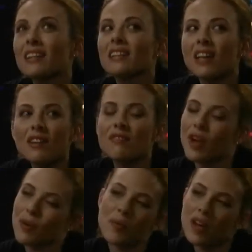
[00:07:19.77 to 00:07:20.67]
love
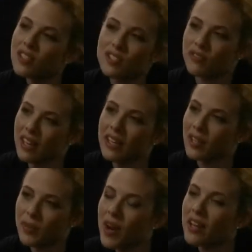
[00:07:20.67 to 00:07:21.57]
that rush of getting
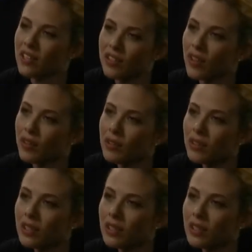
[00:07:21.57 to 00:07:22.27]
it right, you know?